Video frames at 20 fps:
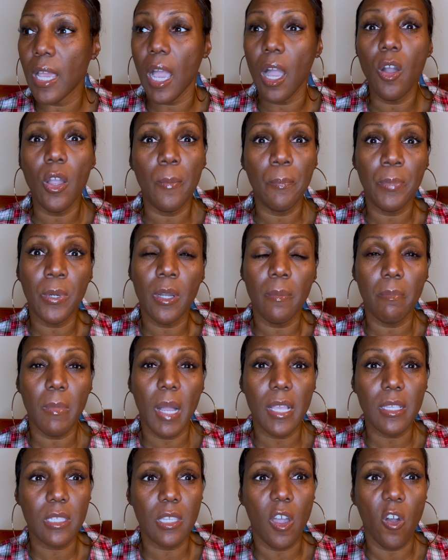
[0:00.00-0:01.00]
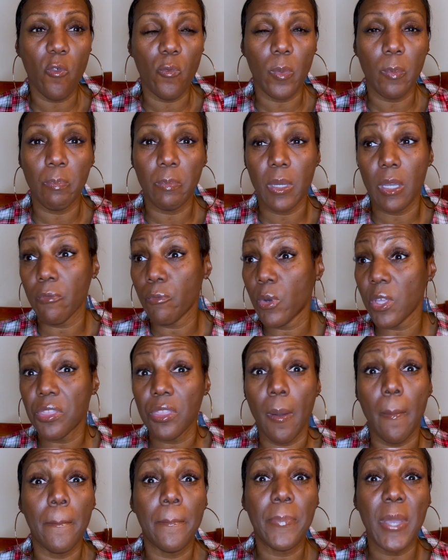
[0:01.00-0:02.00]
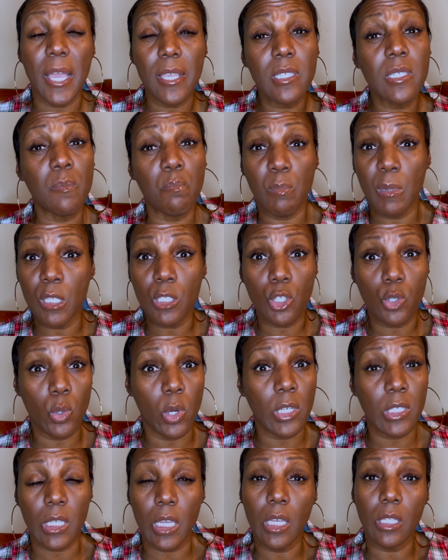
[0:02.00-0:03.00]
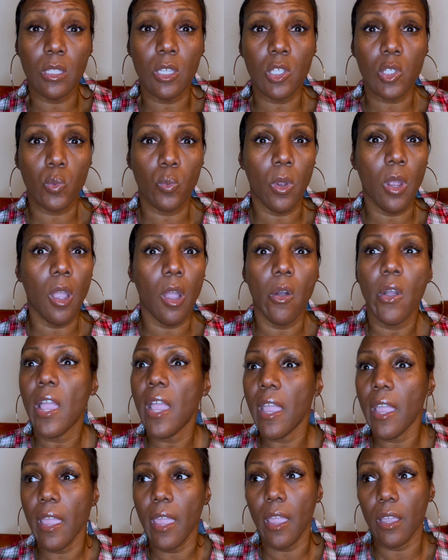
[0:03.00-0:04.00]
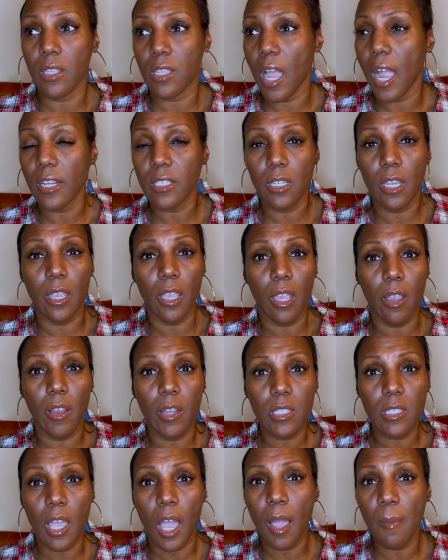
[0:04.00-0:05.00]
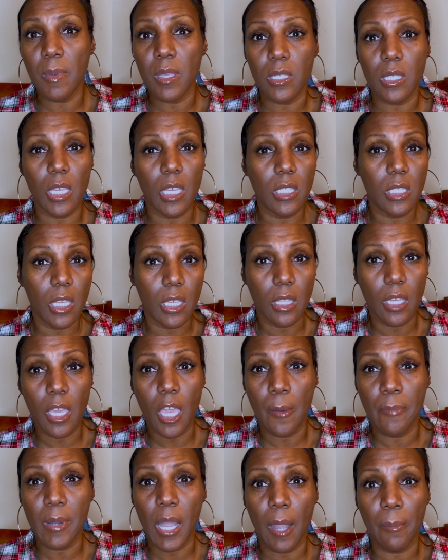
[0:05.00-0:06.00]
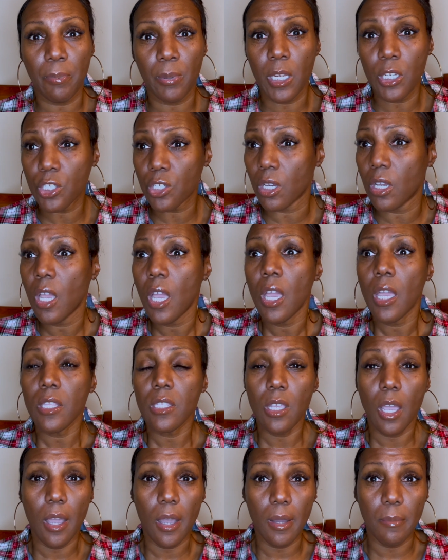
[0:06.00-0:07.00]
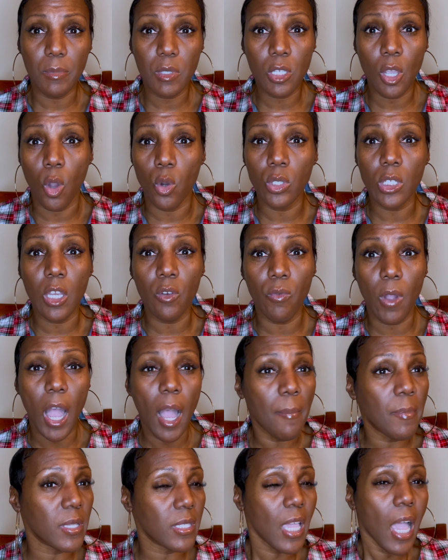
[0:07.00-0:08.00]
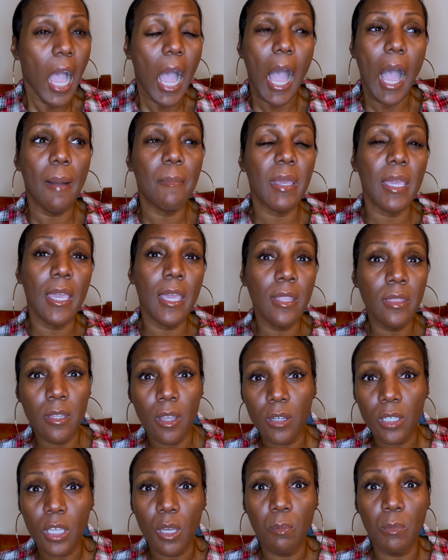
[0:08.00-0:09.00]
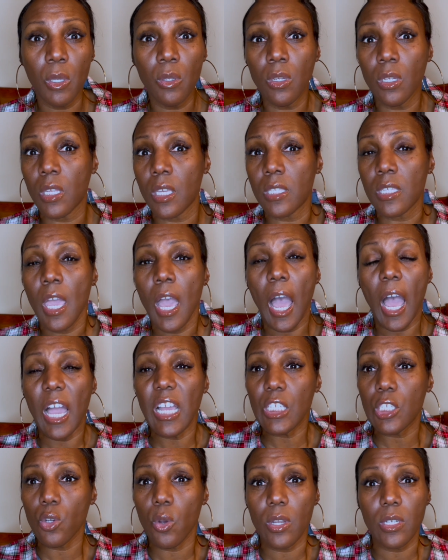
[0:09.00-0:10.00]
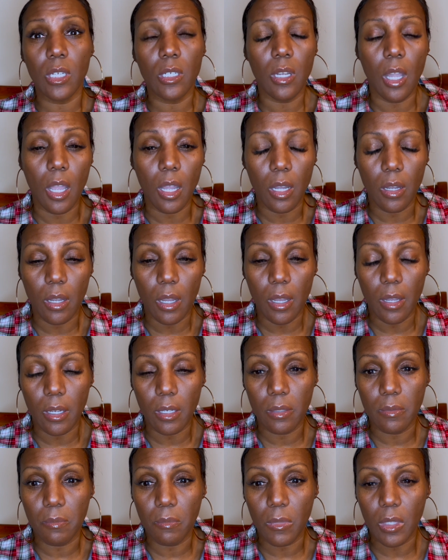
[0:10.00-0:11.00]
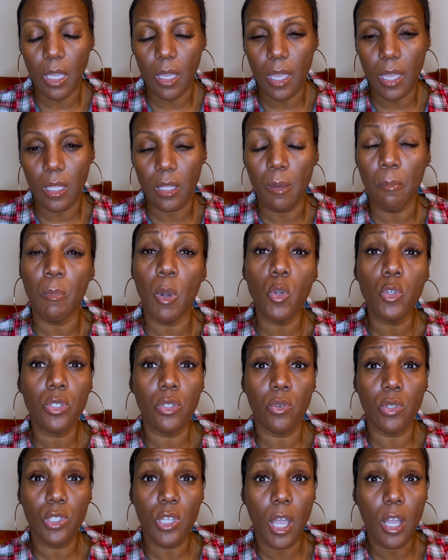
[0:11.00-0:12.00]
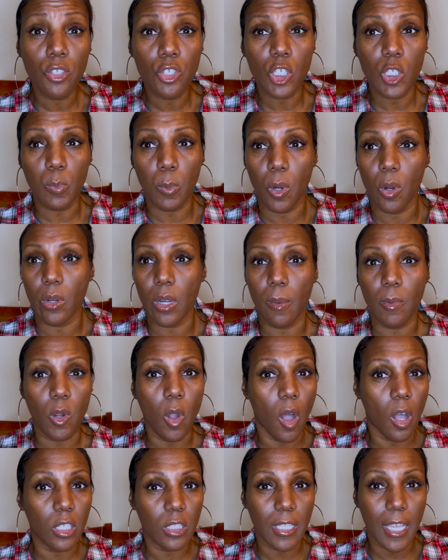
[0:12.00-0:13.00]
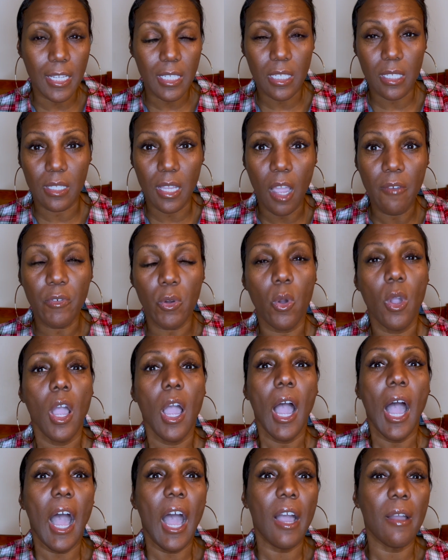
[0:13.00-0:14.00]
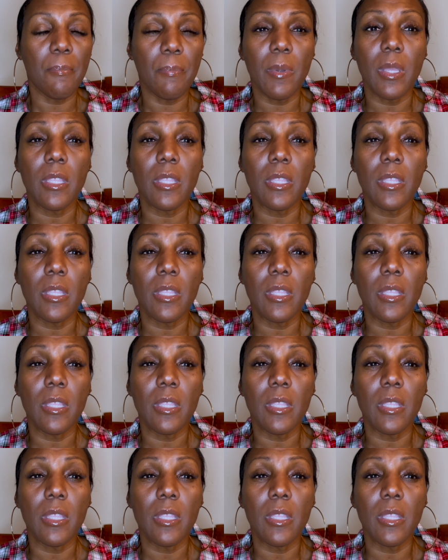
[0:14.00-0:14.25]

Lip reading: out and put myself with the best mentors in this world. Dr. Eric Thomas, E.T. the hip hop preacher, Tony Robbins. I'm in their communities. I joined an emotional intelligence program called Next Level. I